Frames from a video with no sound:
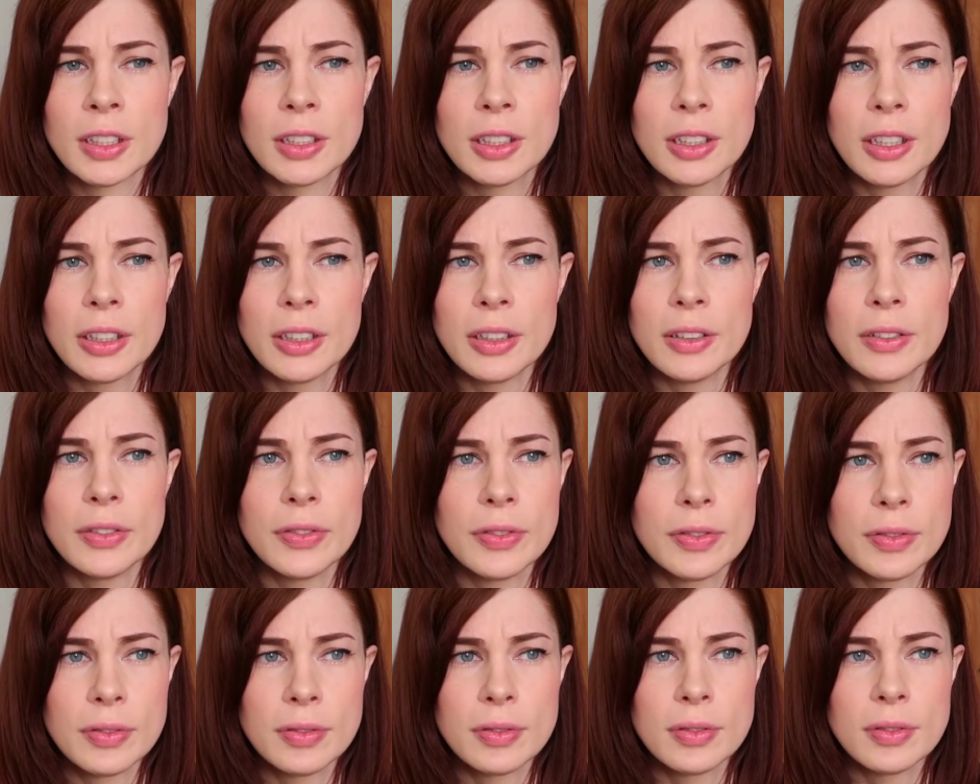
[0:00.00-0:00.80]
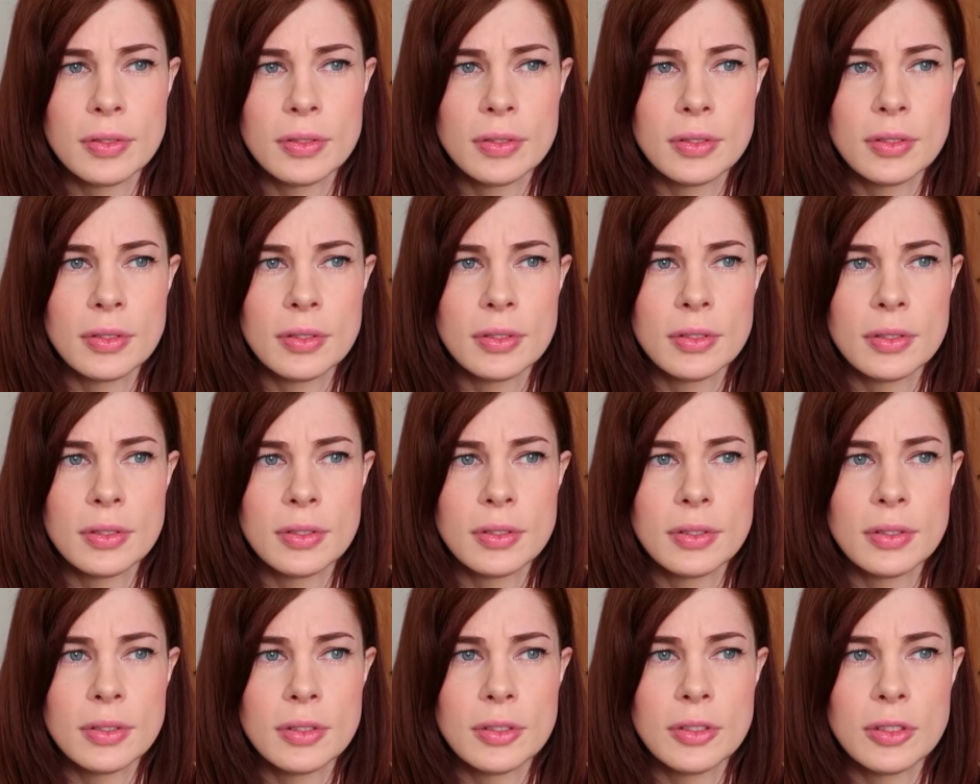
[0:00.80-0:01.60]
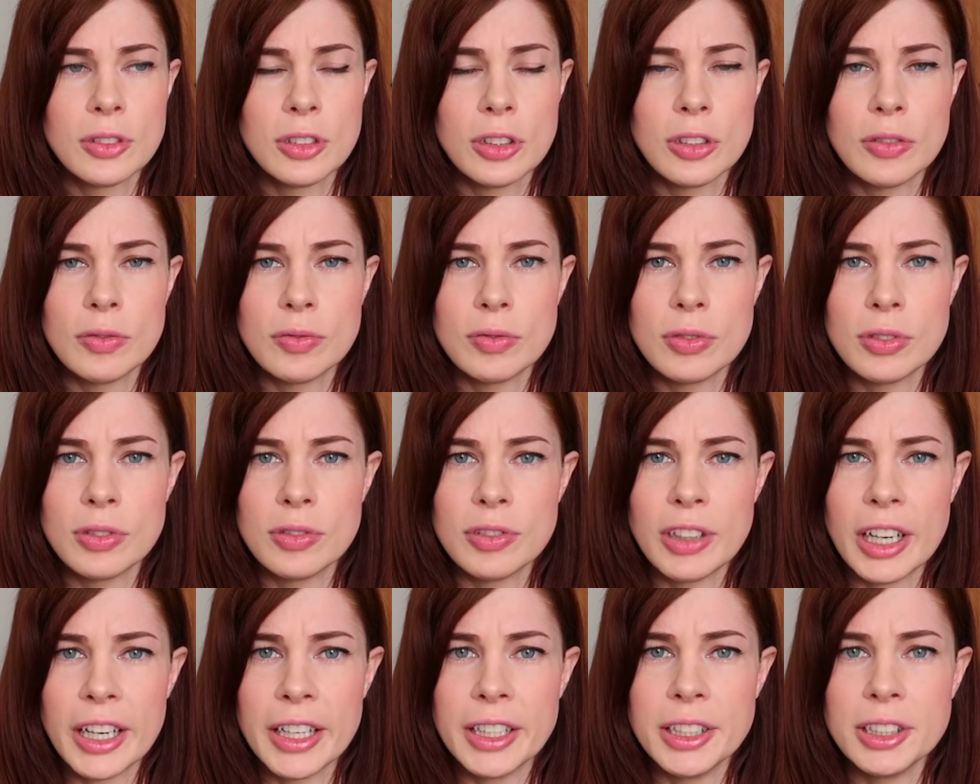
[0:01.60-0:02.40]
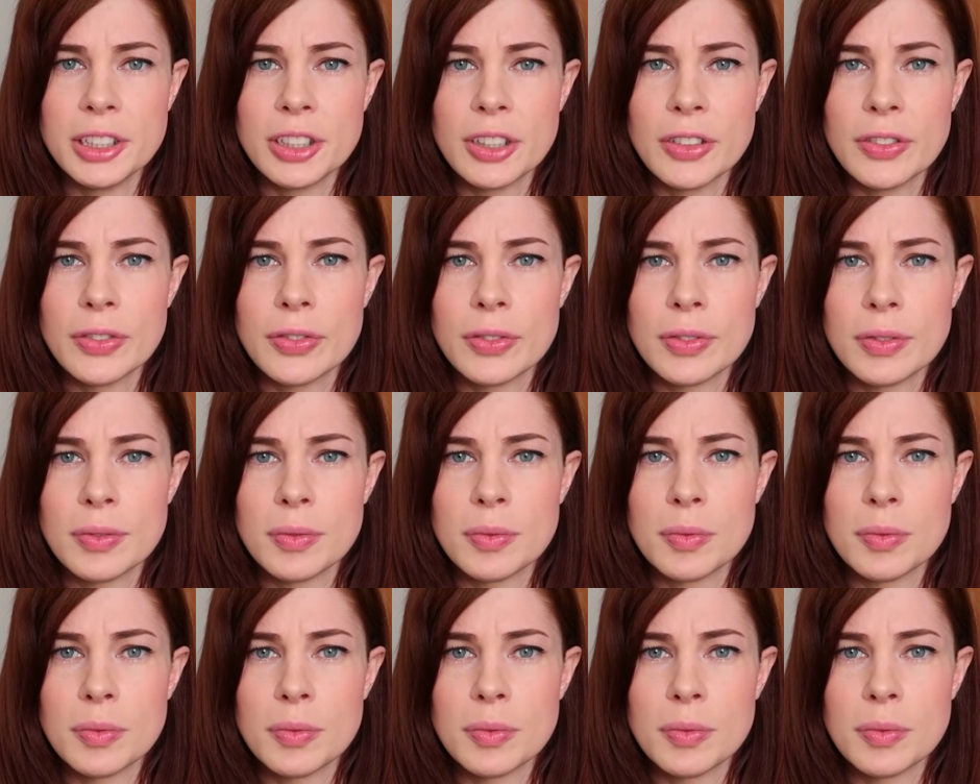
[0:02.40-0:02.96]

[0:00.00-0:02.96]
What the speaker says: kind of the range of